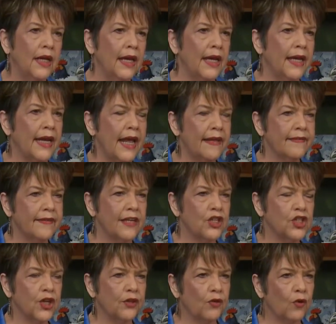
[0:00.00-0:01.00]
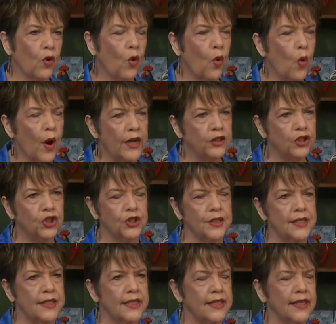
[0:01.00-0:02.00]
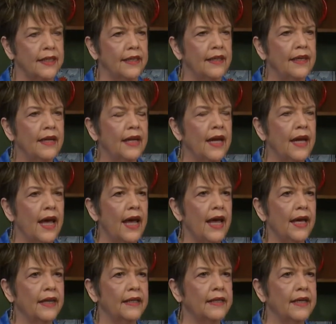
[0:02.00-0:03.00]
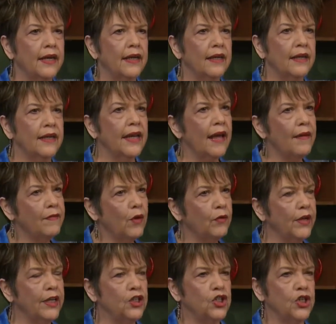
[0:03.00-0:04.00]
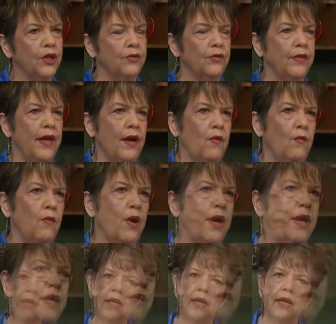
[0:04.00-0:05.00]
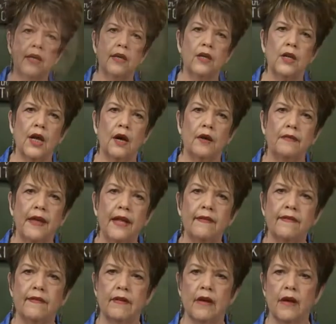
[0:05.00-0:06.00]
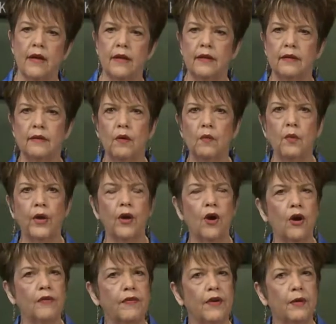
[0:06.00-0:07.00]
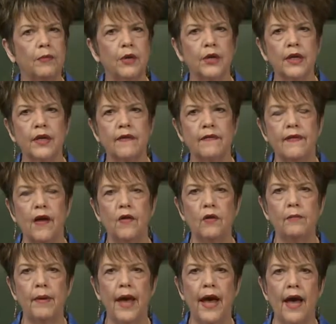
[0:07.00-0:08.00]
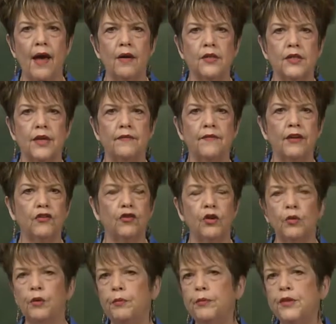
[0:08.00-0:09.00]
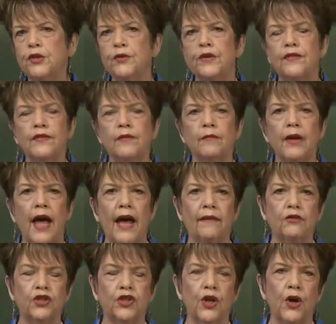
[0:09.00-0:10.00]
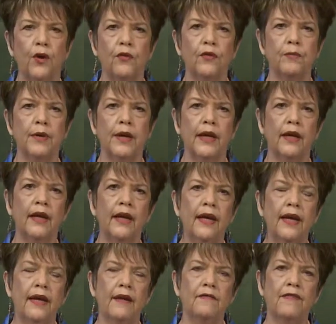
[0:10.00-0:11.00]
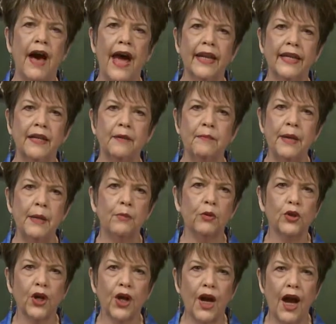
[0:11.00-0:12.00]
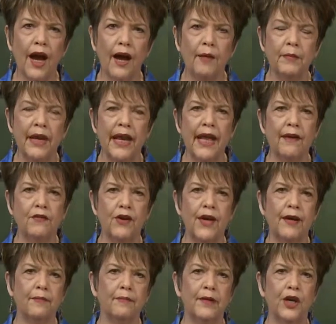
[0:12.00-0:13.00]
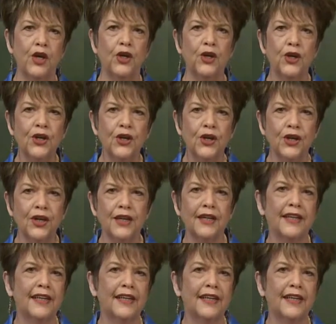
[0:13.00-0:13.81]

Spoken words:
and ask each other questions and love on each other that way. You know, that's what Heart of Home Cooking is all about. Eventually we'll be doing some live shows and be inviting people to come and have you help me cook